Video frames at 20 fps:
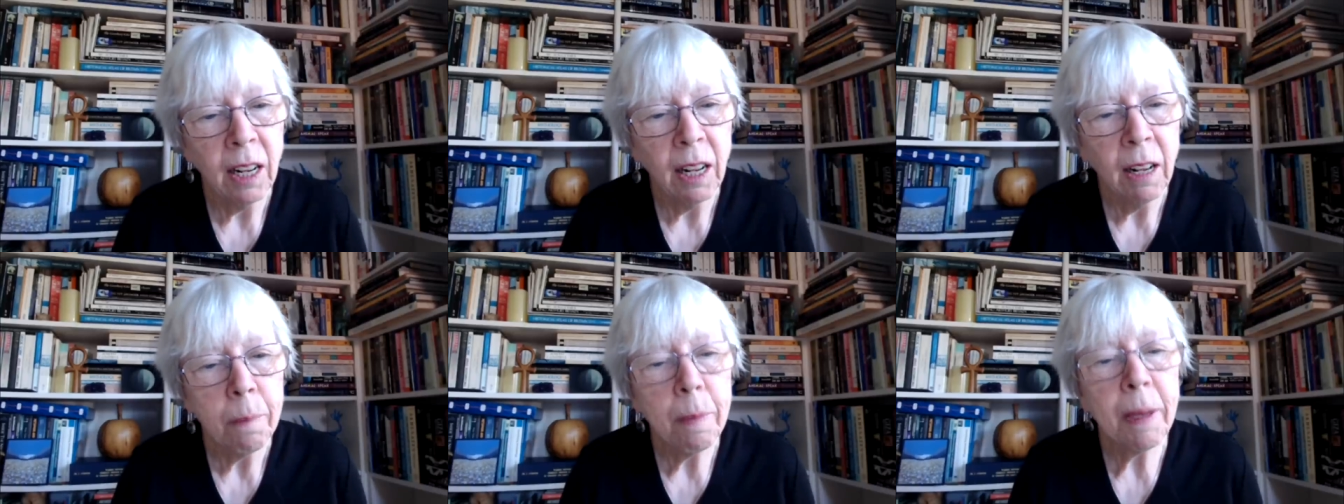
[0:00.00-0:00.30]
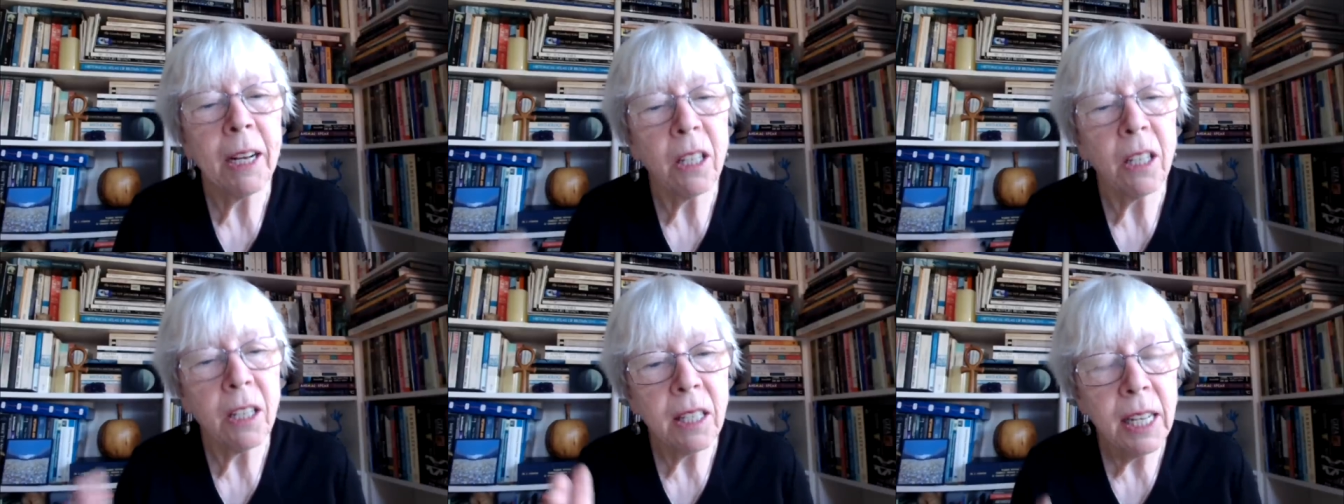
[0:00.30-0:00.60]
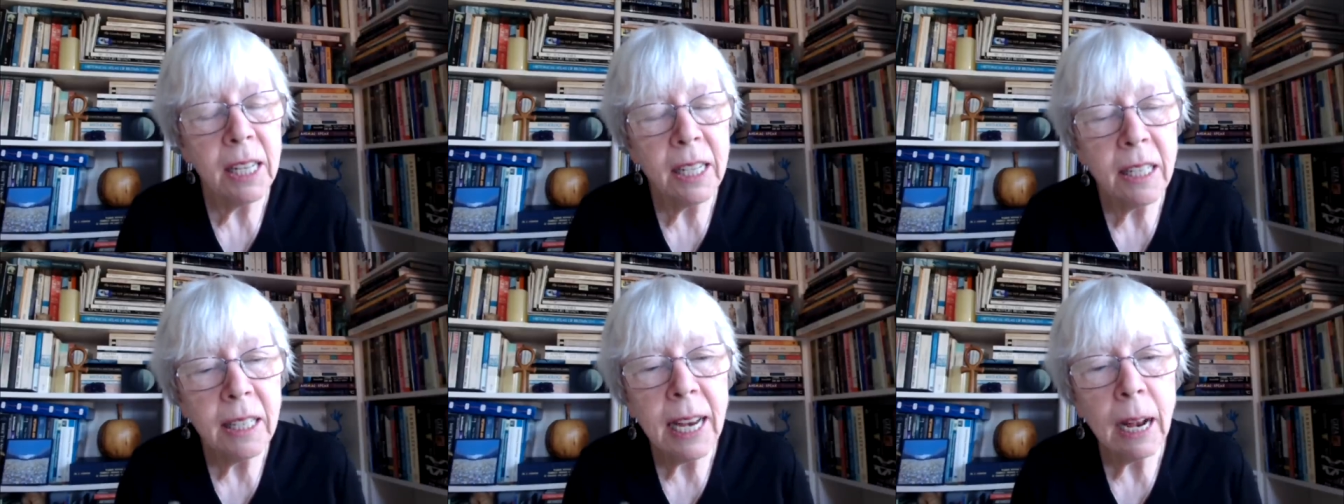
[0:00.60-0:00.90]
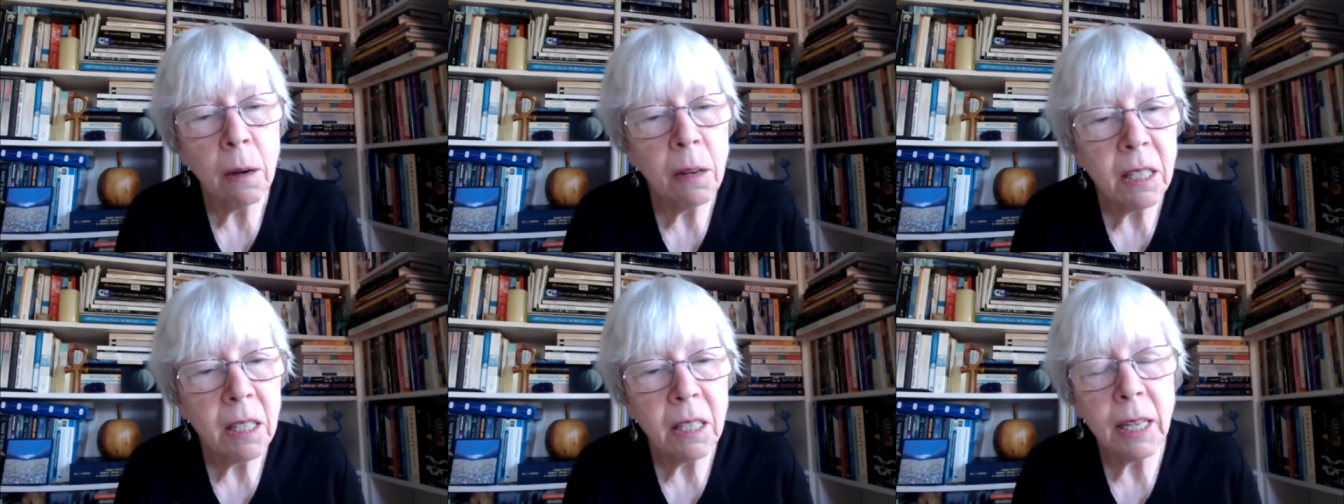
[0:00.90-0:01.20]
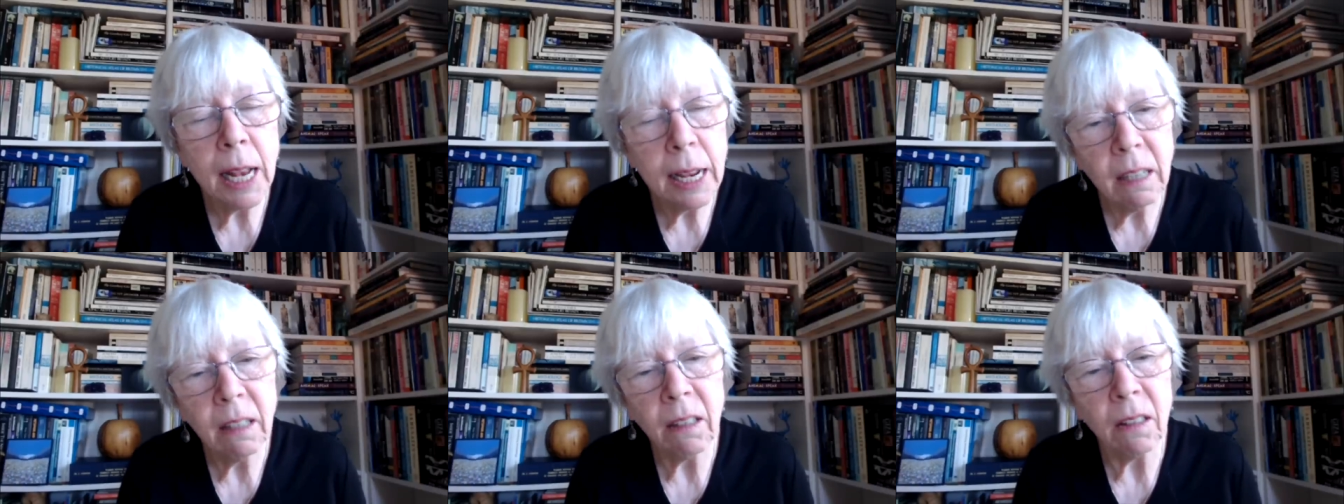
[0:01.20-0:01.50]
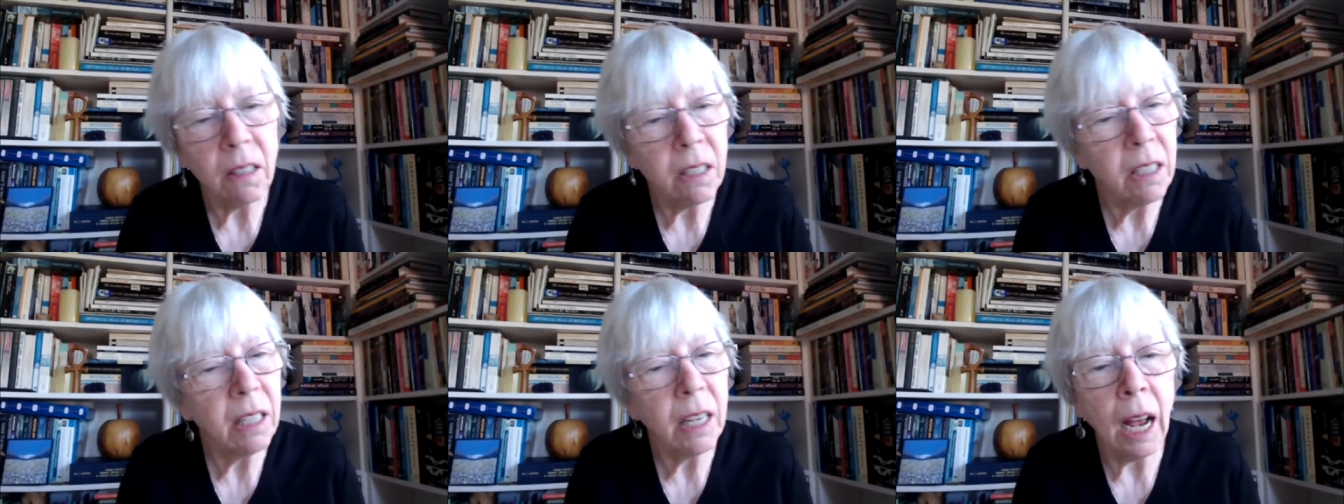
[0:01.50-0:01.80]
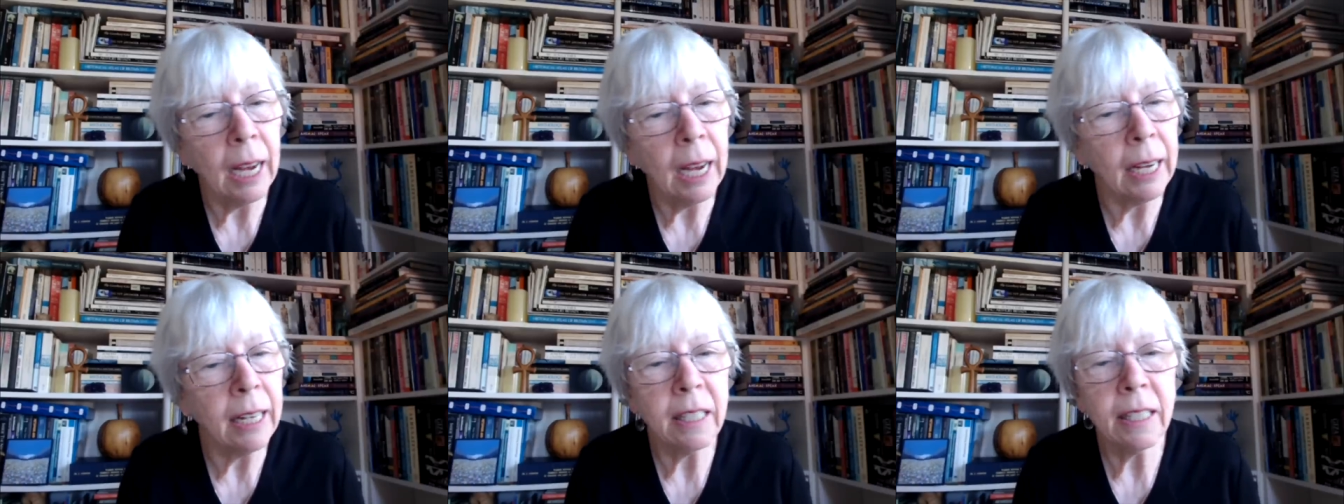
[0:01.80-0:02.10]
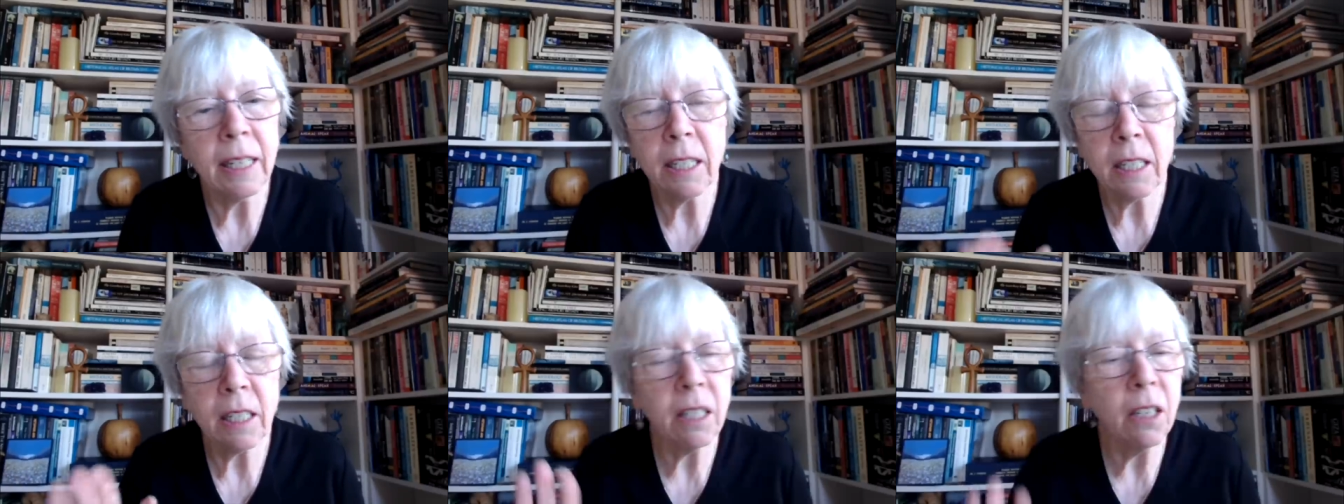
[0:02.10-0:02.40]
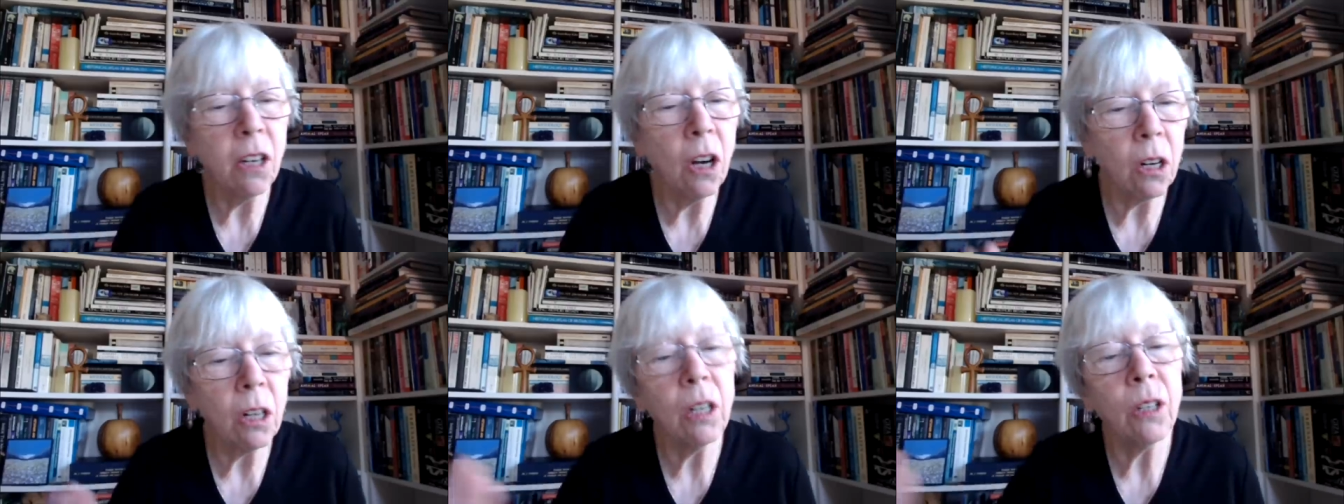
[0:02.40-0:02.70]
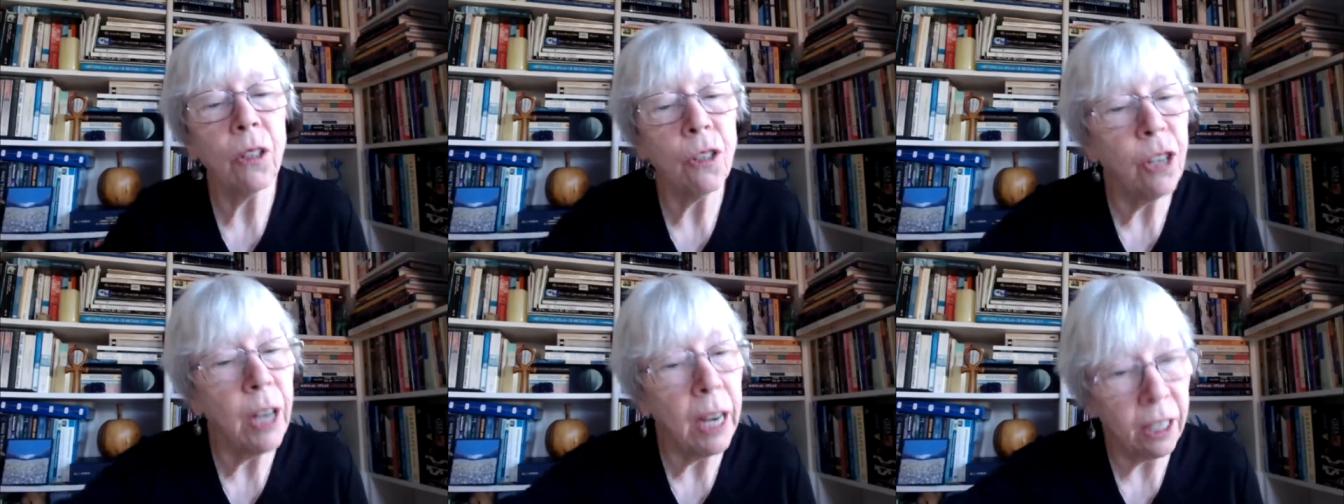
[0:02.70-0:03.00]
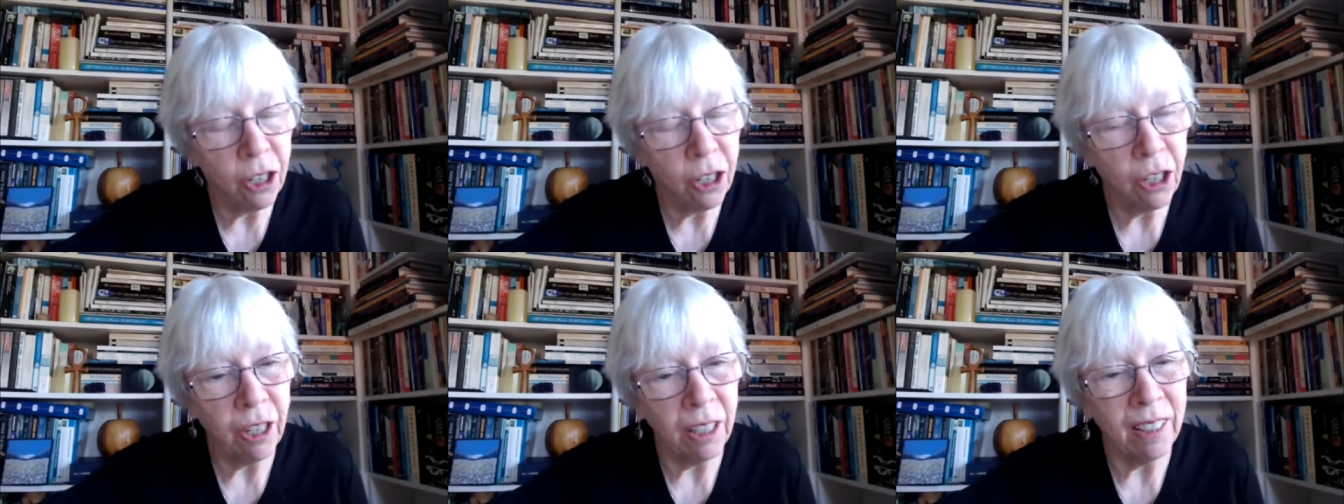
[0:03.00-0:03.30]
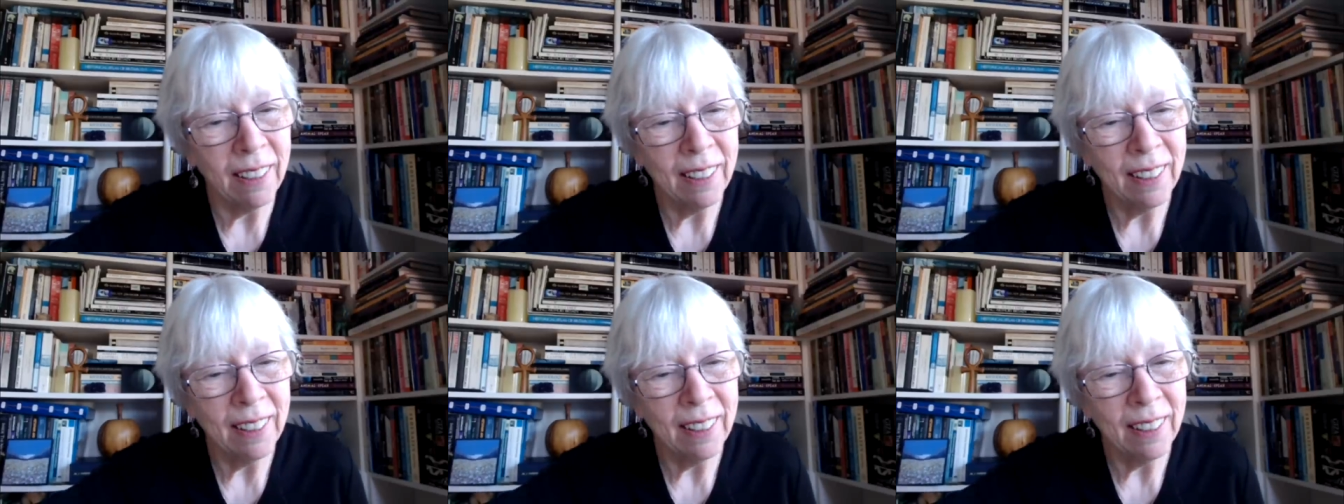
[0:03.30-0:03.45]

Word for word: because this now is settled science. It's not conjecture.